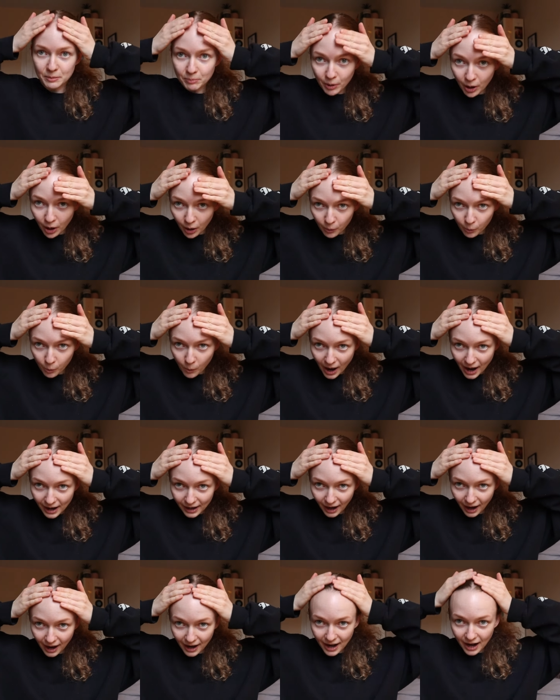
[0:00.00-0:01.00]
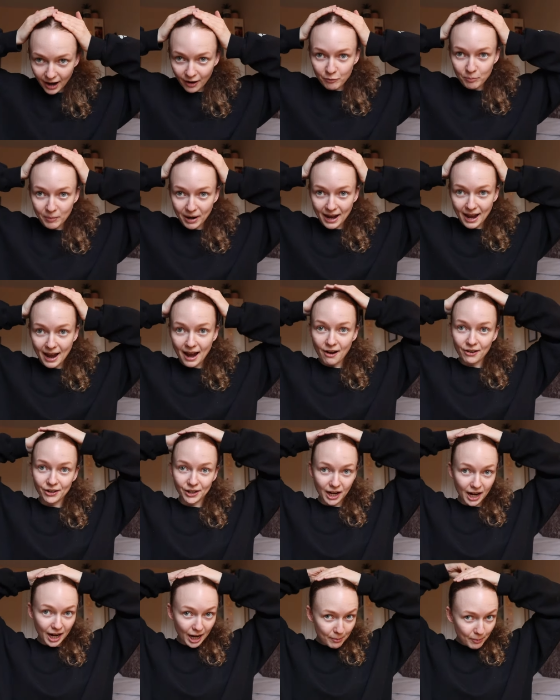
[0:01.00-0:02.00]
but when I have my hair in
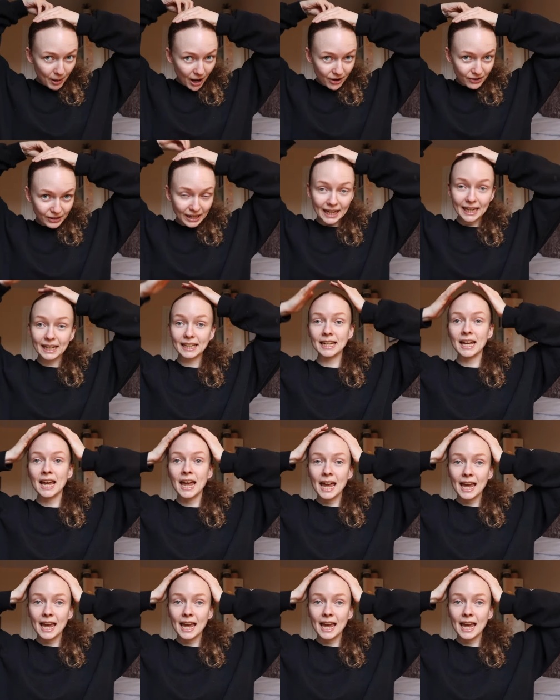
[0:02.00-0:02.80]
a high pony,